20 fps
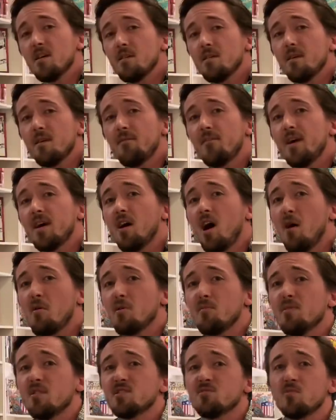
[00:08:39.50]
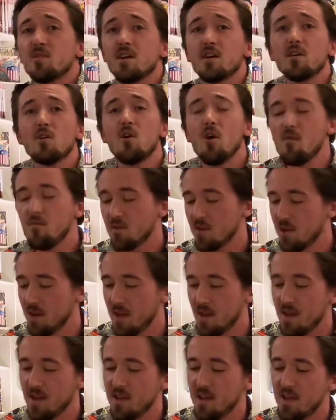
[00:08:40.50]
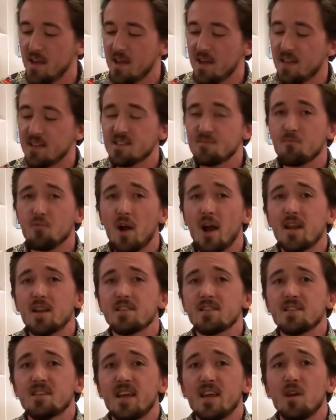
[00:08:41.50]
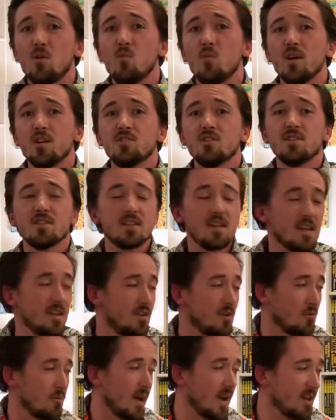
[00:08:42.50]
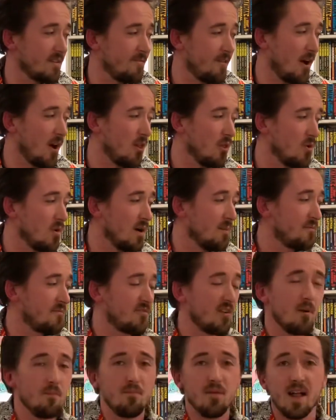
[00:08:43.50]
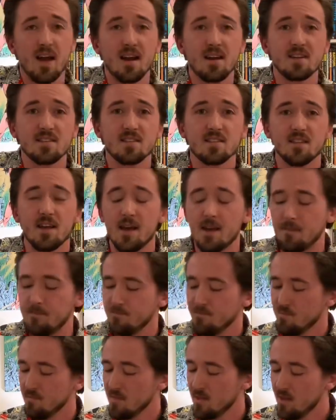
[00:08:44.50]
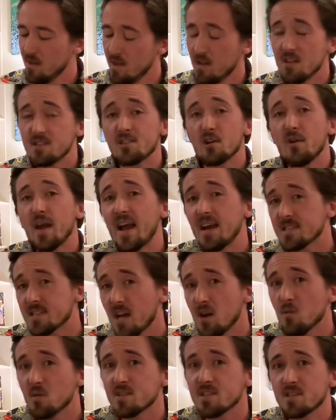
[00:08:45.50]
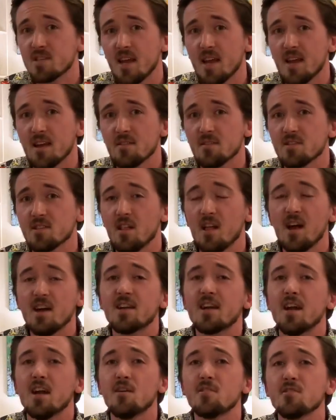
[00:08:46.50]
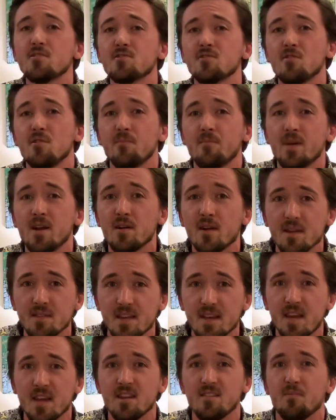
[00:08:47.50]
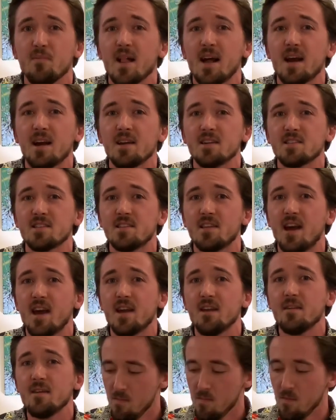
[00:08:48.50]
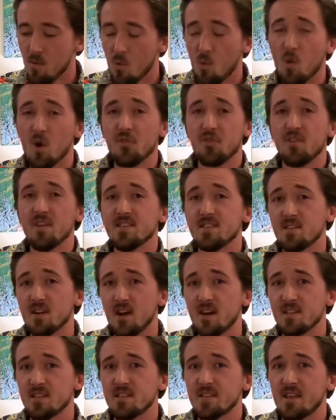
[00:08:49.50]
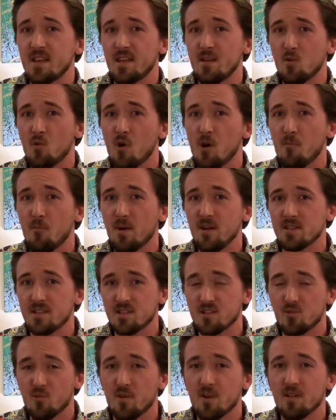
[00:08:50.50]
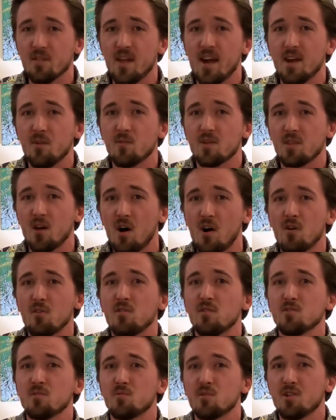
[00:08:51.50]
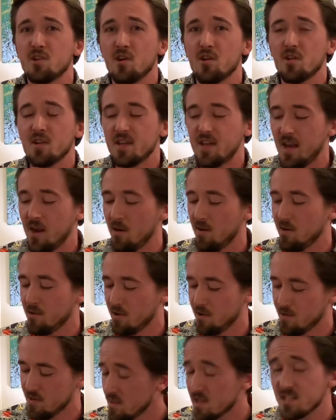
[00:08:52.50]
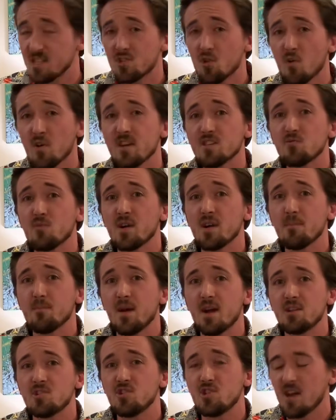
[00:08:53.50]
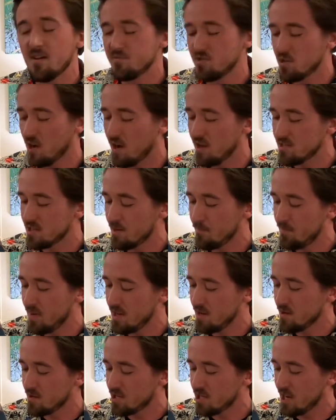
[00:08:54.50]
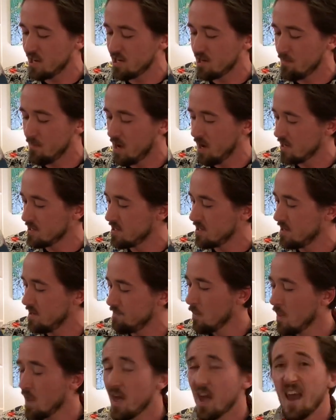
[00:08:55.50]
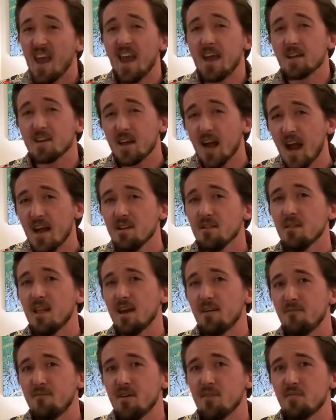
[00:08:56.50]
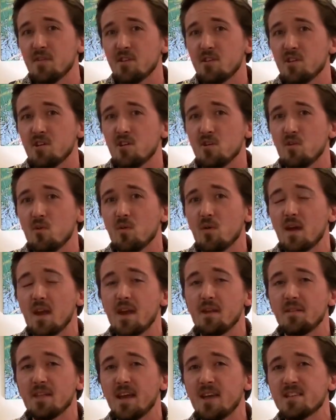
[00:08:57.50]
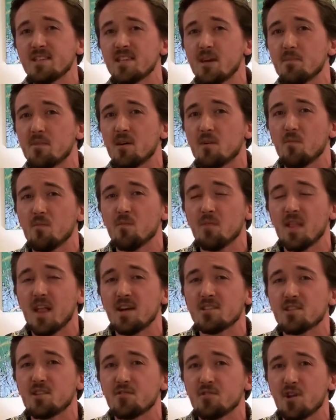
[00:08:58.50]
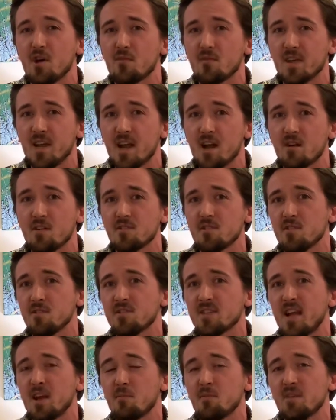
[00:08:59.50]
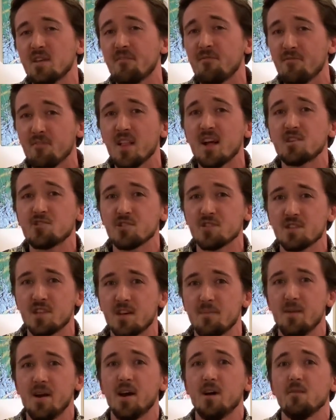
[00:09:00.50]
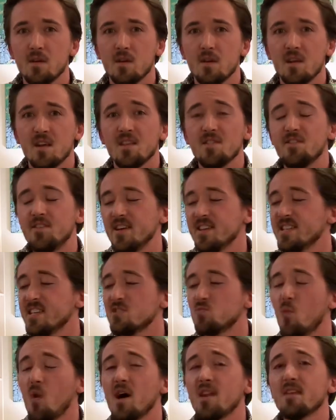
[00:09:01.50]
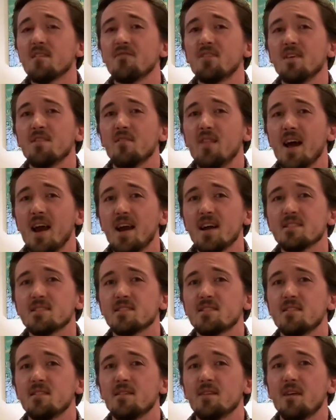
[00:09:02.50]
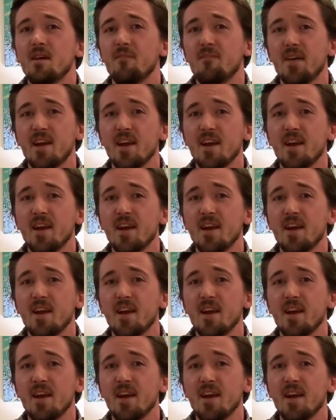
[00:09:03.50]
event omnibus we're going to go over today is Brightest Day, which is a direct follow-up from Blackest Night. So as I was saying, there's a lot of characters who appear at the end of Blackest Night. What this does is it incorporates a storyline with all those returned characters. The story is written by Jeff Johns and Peter J. Tomasi. And kind of like 52, it takes some of the lesser known characters and really fleshes them out. This is one of the last event